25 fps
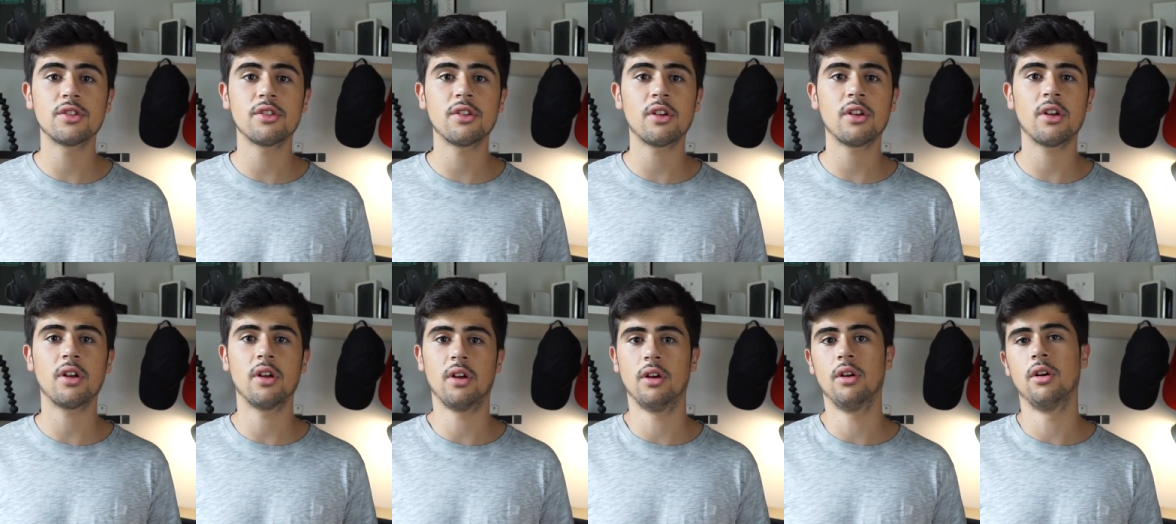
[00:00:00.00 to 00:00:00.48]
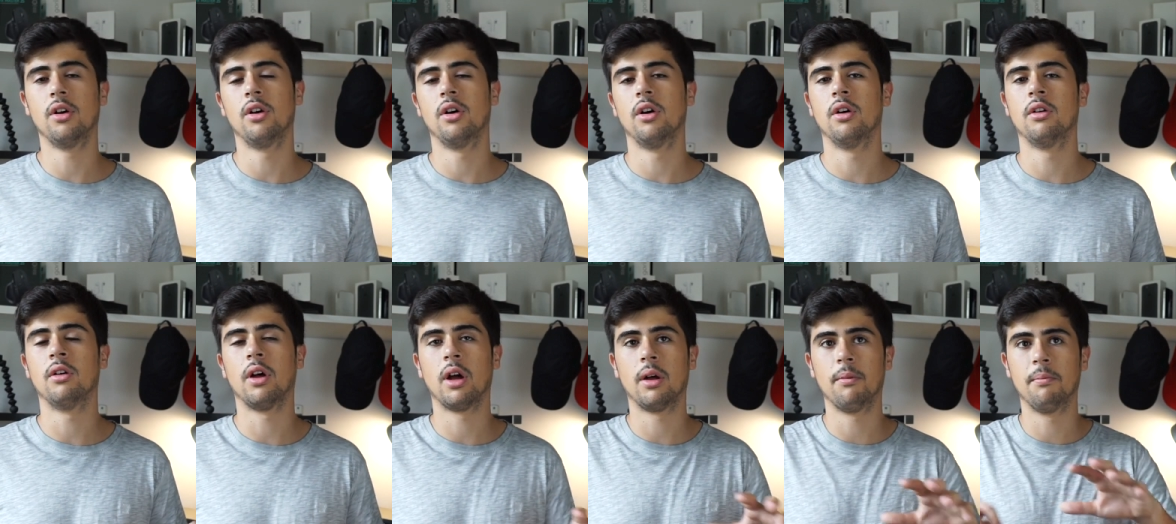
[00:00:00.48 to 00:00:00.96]

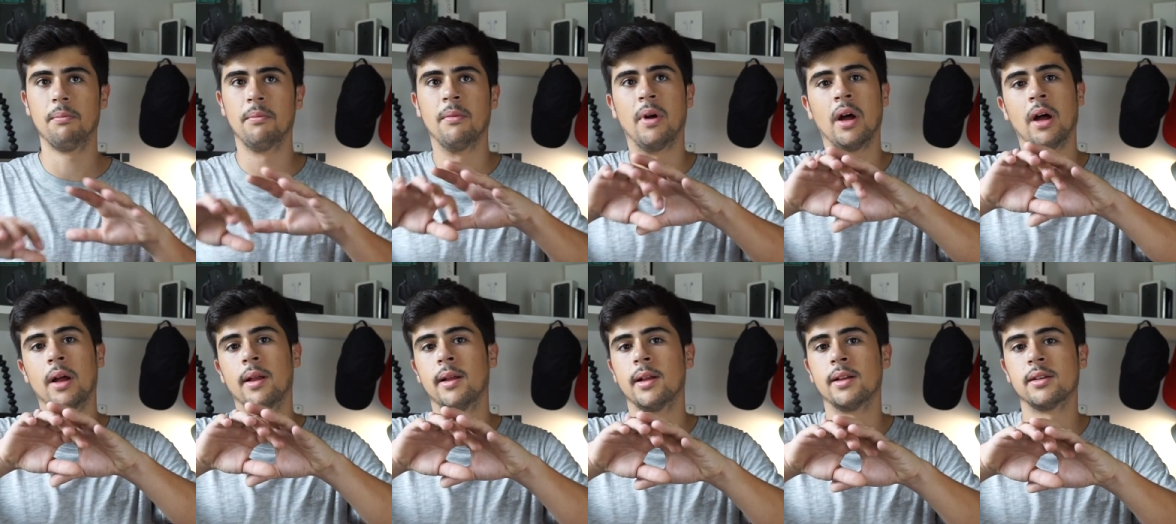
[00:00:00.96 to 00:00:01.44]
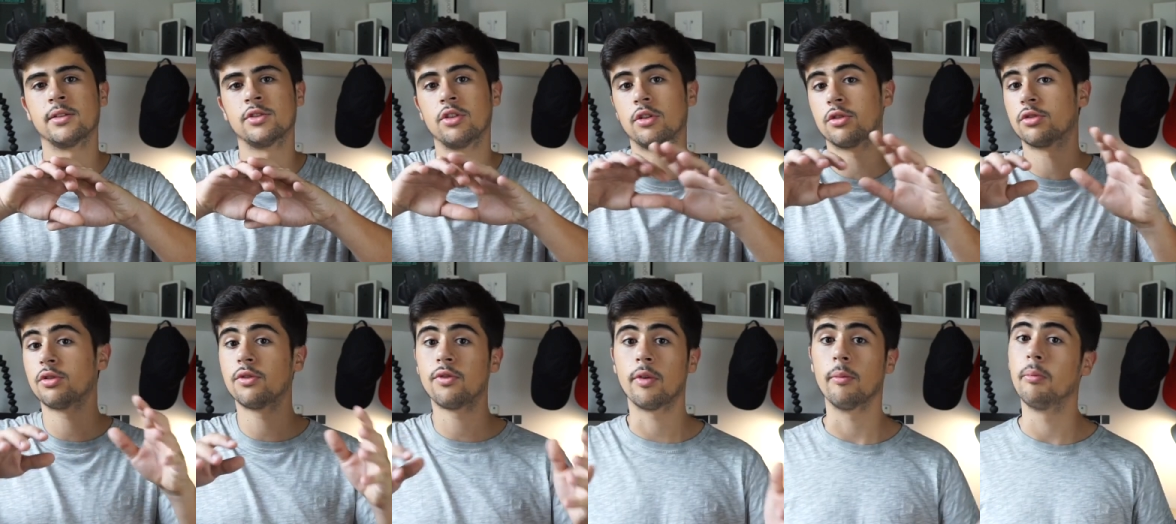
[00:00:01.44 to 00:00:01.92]
a
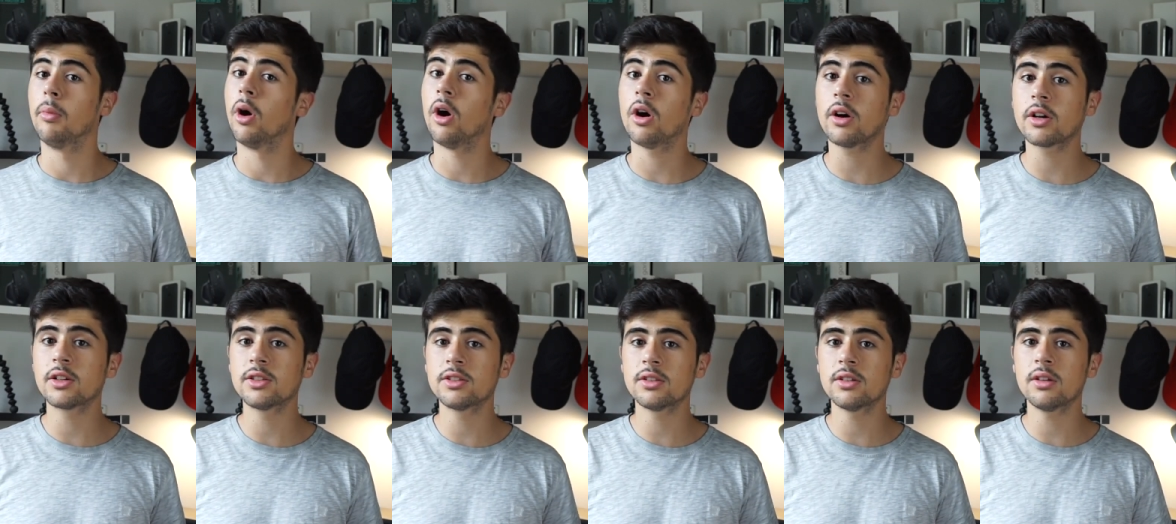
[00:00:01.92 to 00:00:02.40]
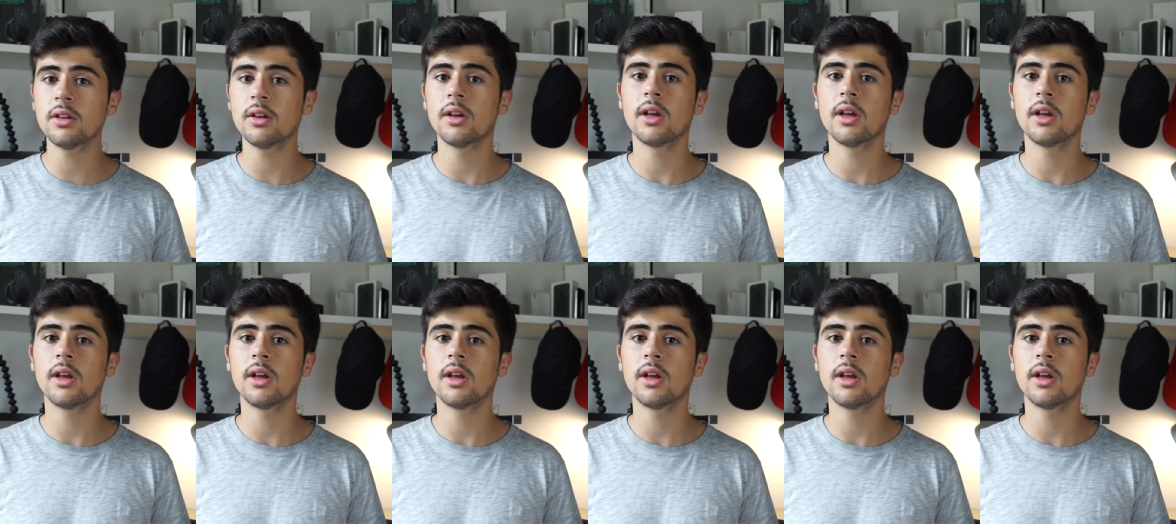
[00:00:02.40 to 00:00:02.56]
sort of a box